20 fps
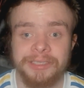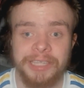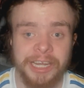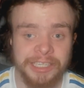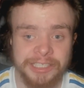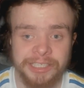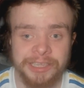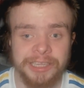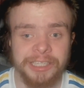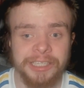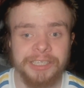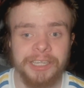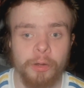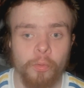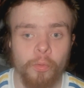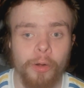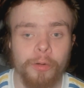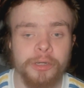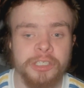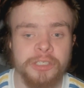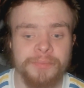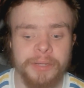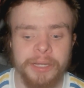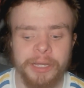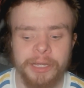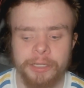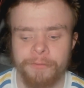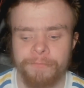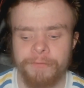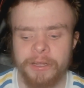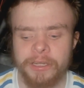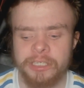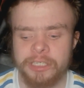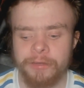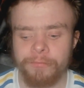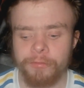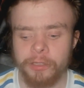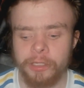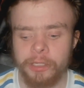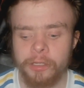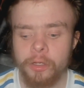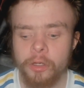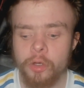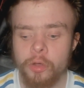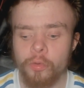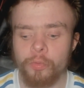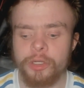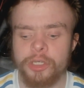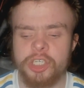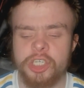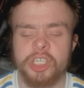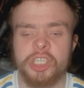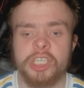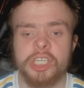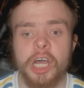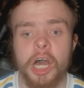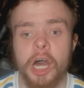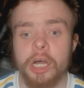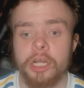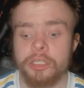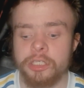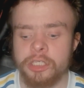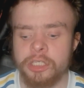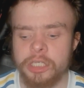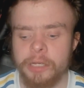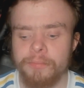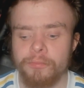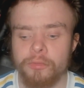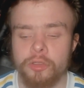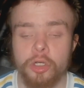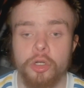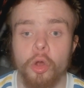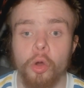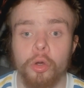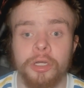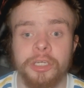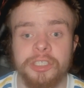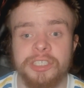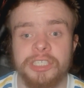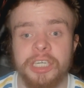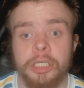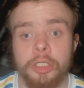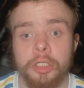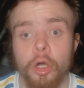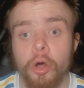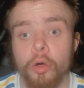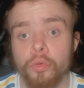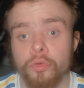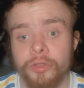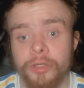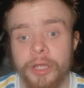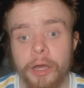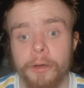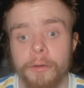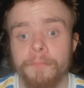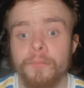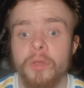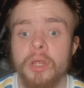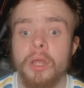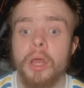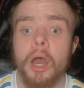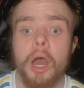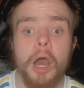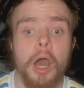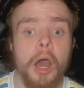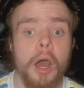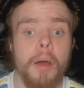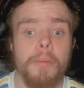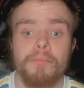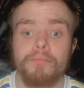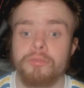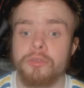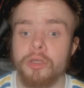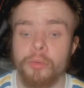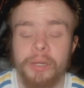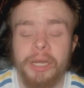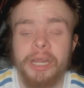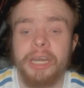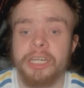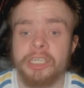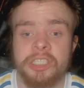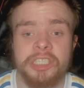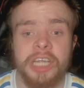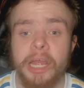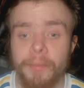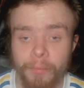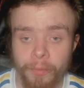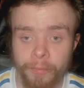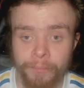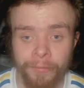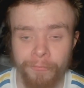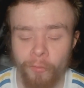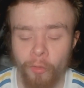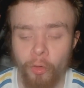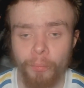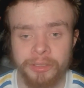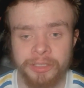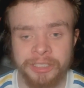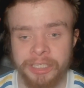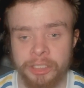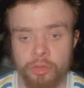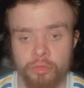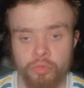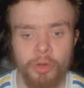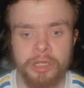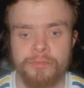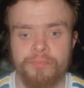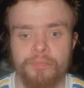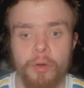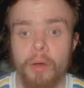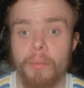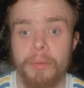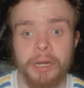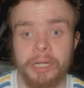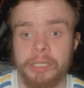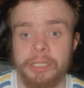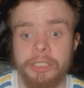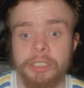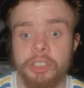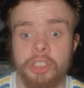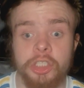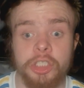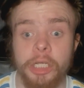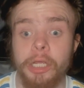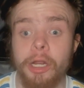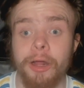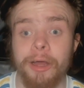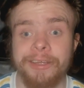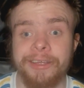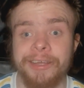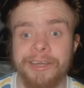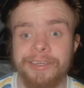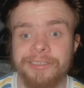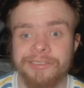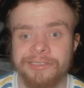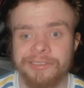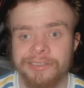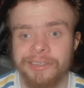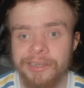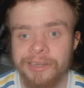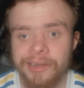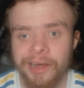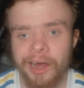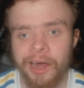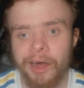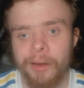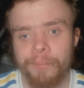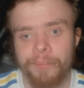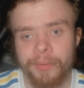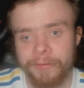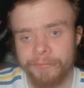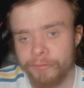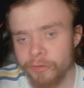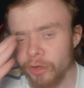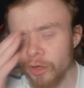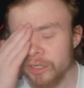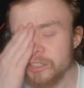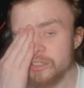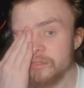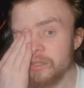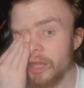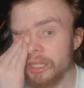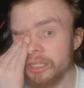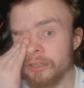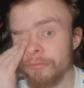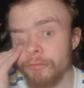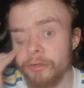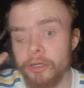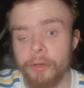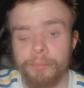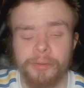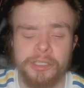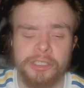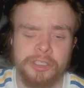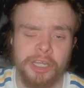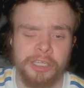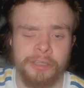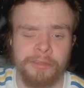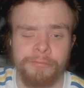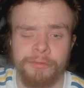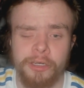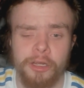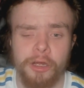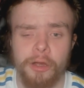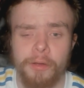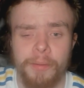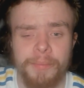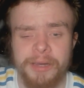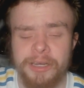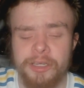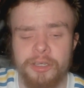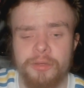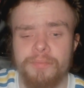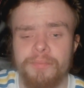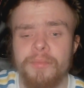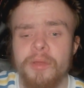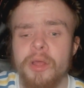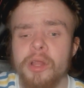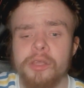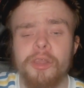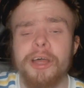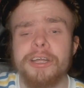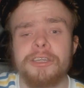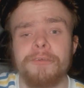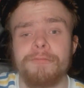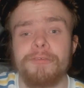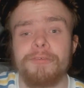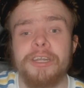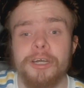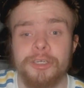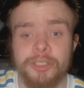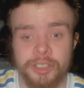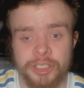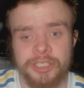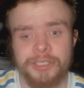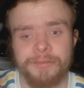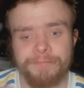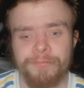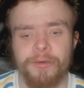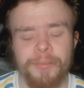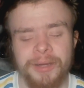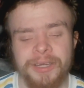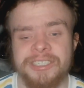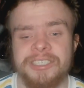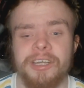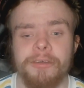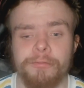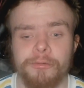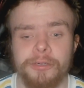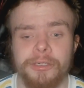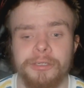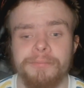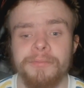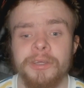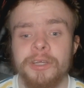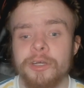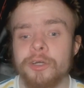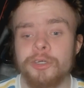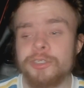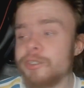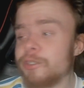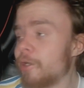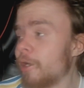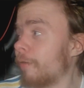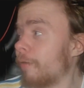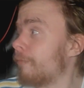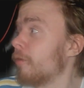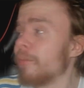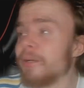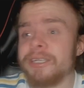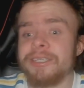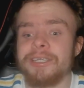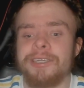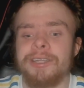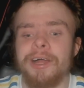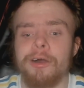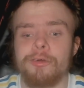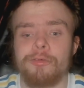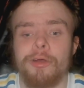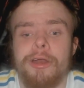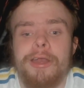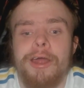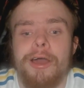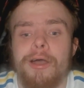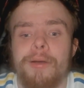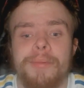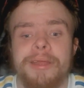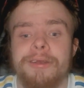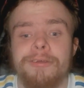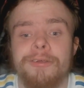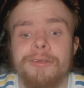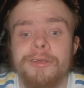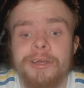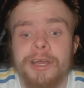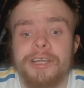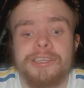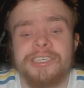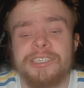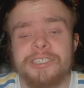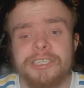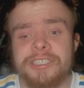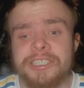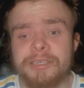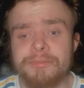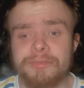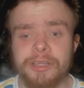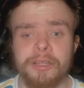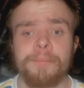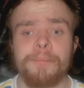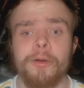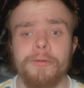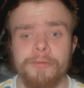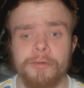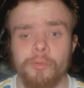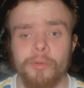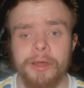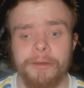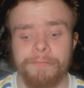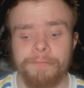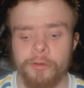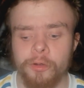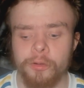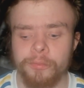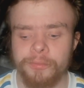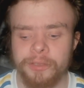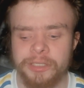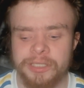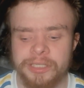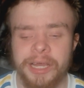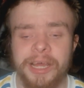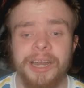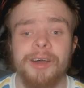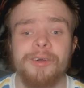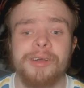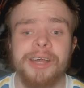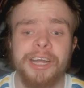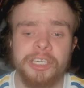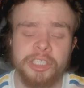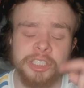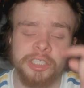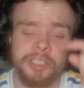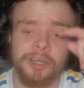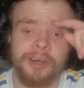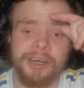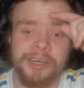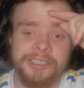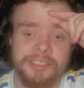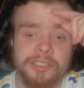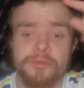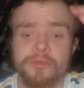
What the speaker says: That's the thing that worries me defensively. We just can't seem to not concede goals now. So we need a statement performance against West Brom and a clean sheet, I guess. But if you guys like the video, please like the video. I mean, like the video just for my suffering because I'm filming in the dark right now. I mean, it seems like the perfect way to film this. And I'll catch you guys.